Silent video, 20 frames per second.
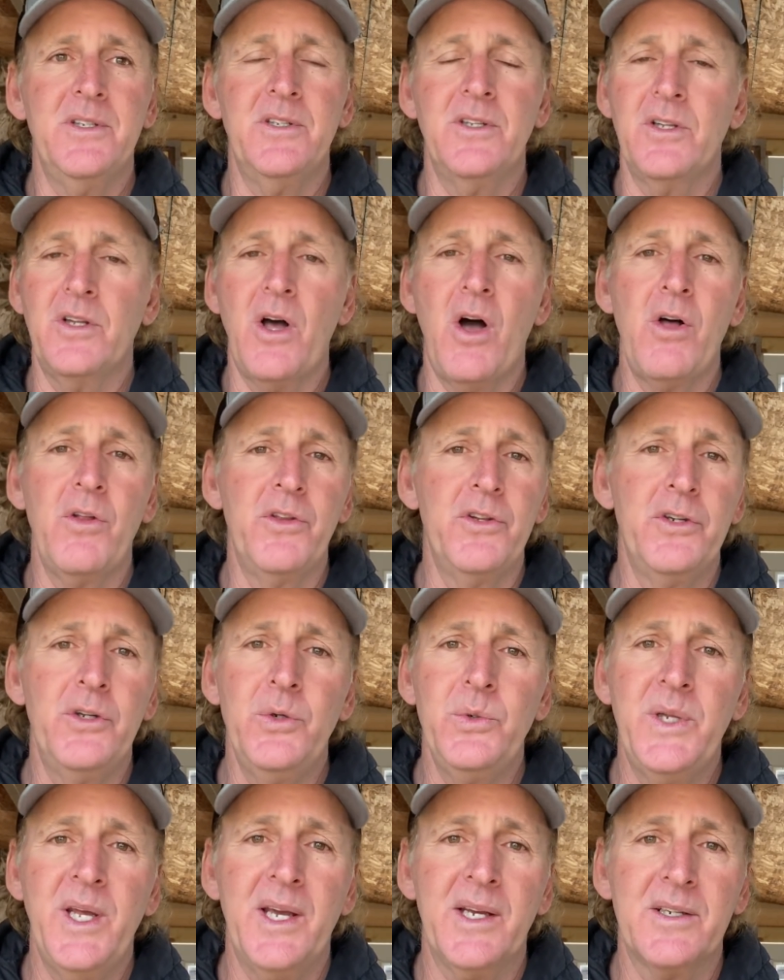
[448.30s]
all the
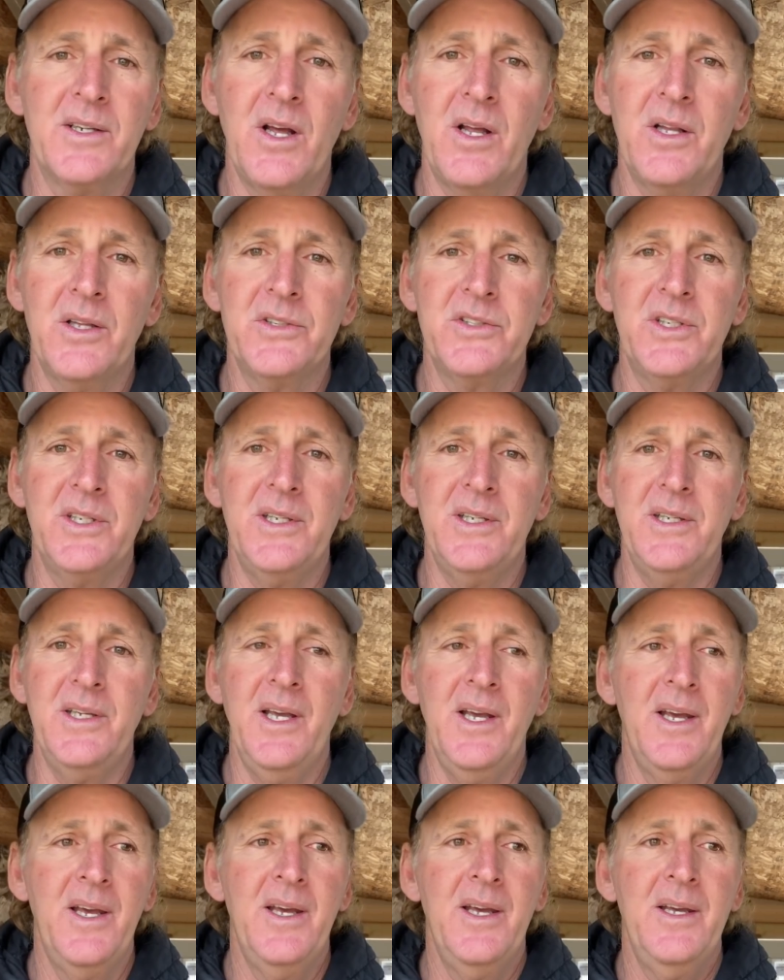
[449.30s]
new technology,
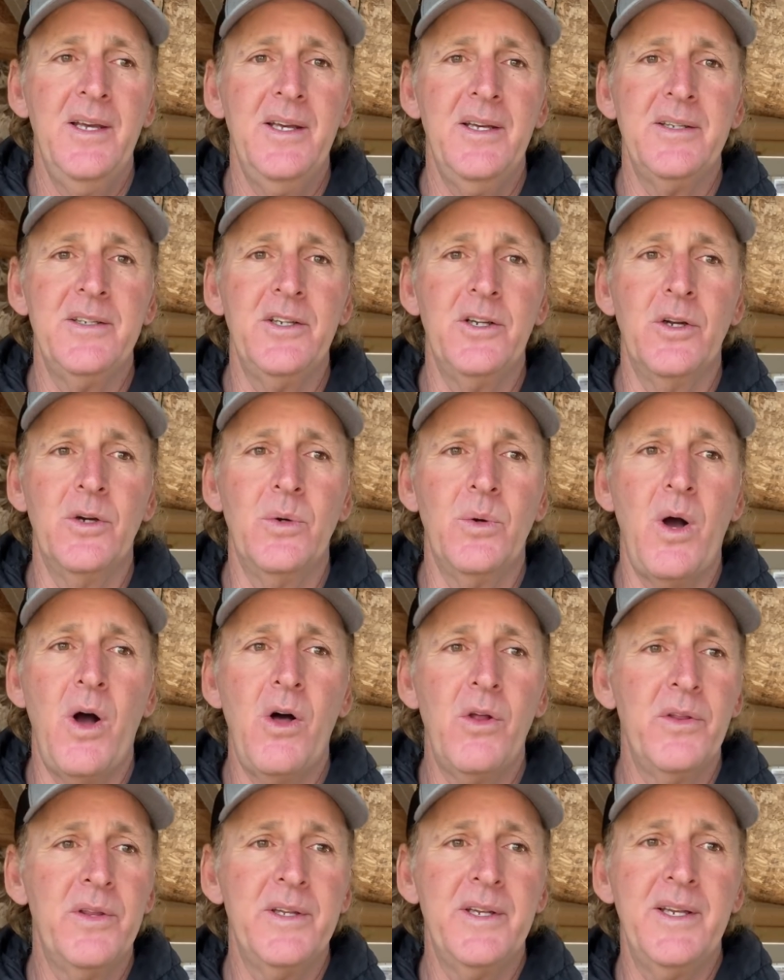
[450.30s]
you know,
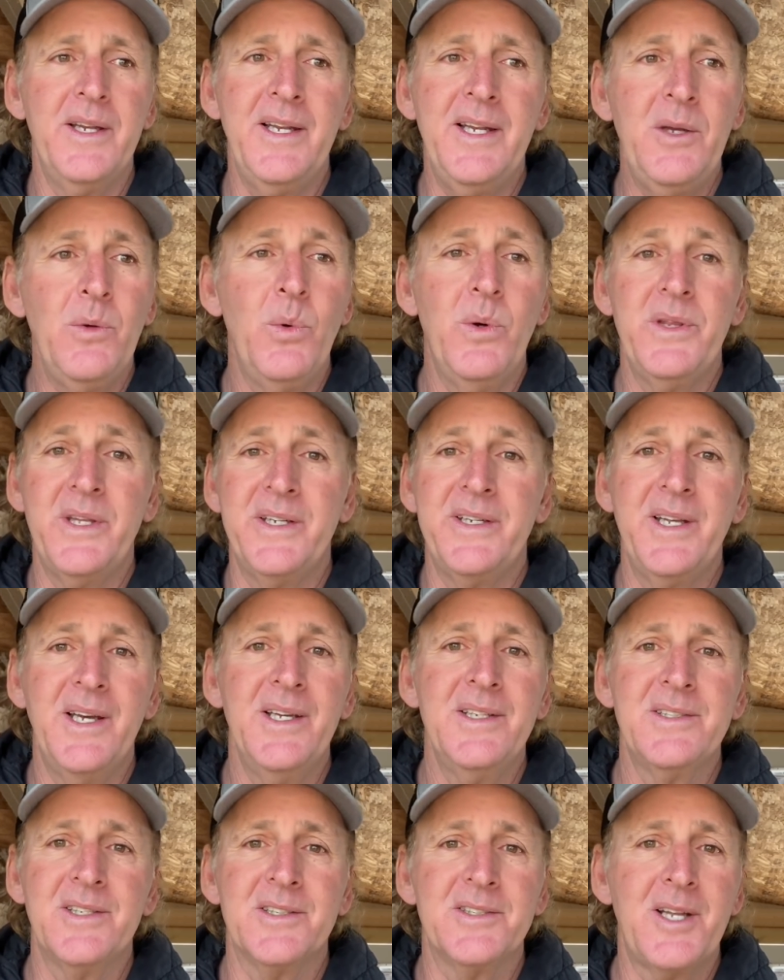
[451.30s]
all anyone that
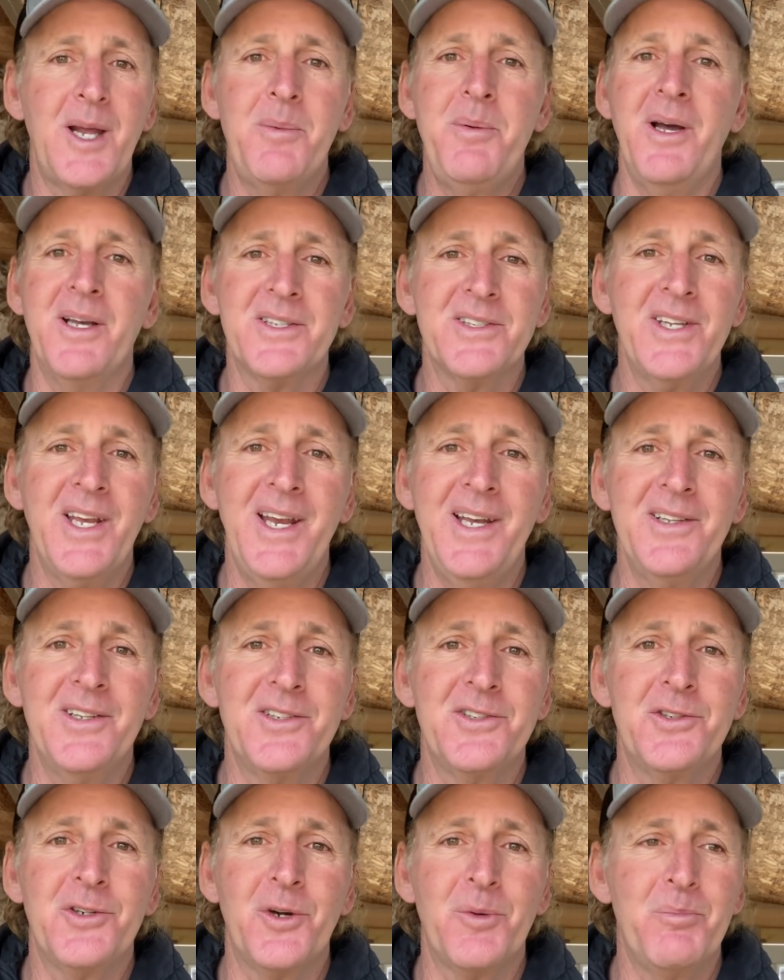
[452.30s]
does this, I'm not saying
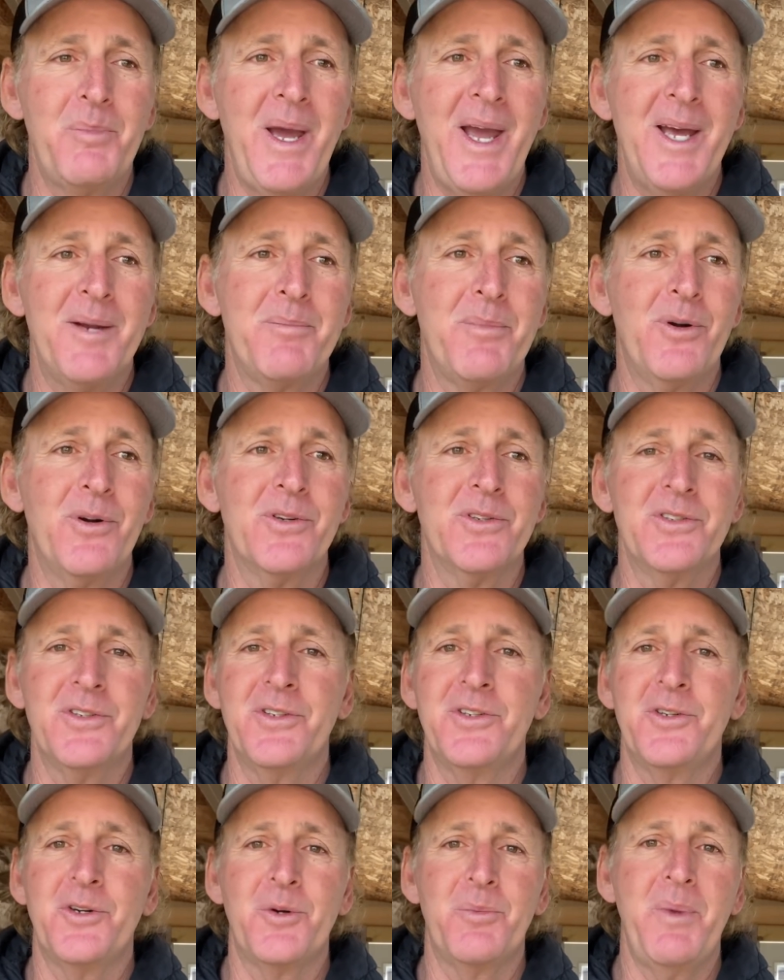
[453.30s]
that you're a bad person or
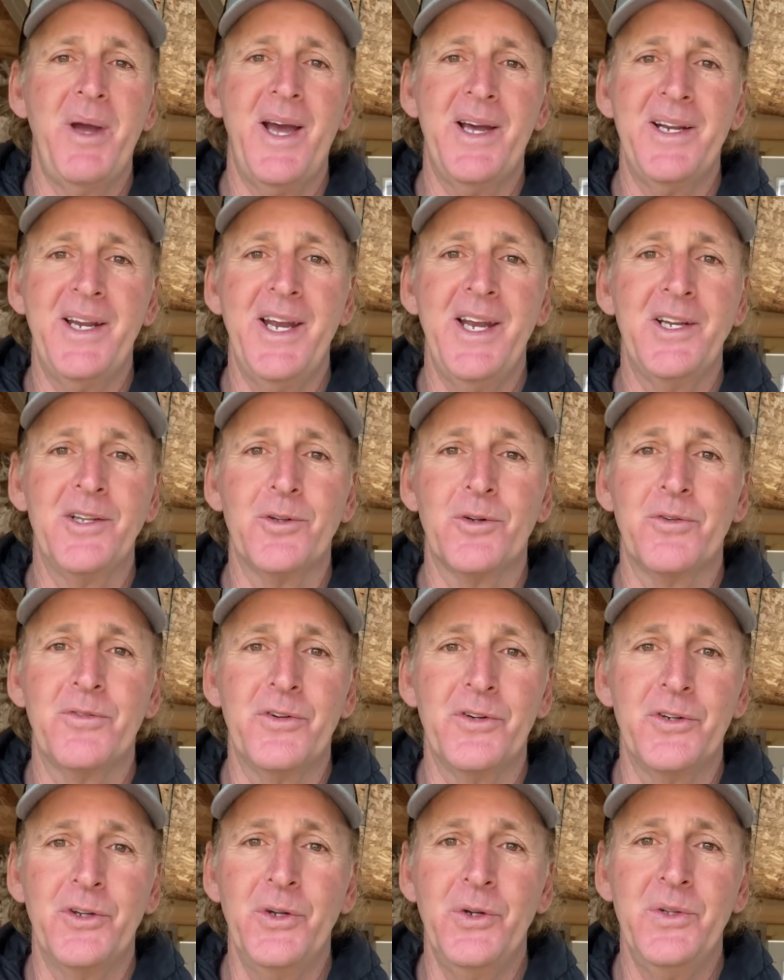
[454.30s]
you're a bad angler
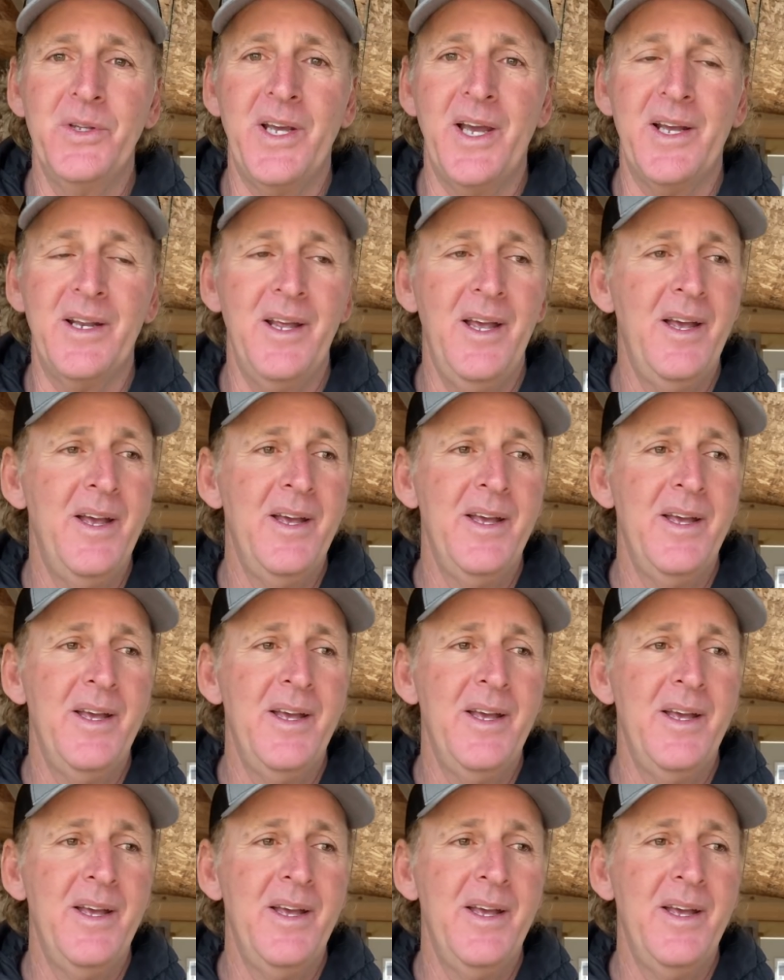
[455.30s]
for doing that.